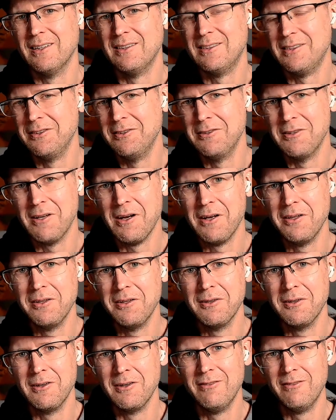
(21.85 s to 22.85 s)
to
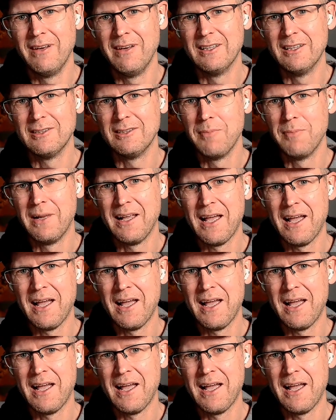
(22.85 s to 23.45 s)
other advanced meta